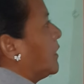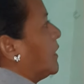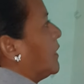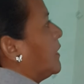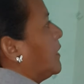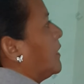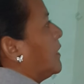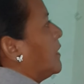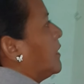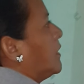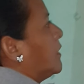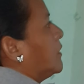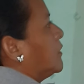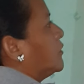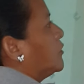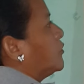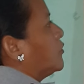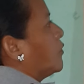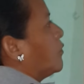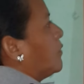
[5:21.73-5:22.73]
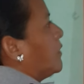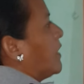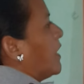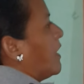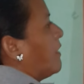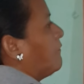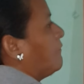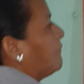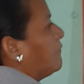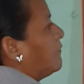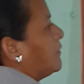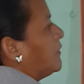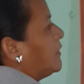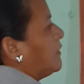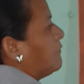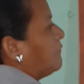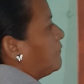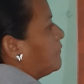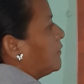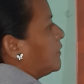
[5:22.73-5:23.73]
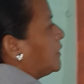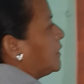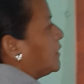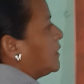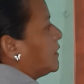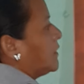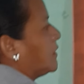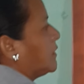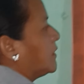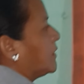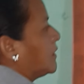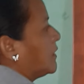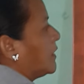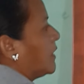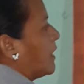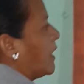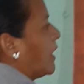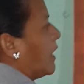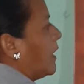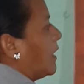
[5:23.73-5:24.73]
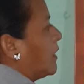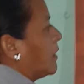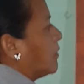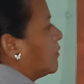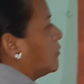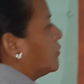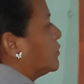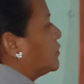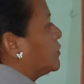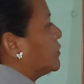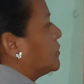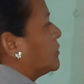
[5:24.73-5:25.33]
Okay, so we have different angles.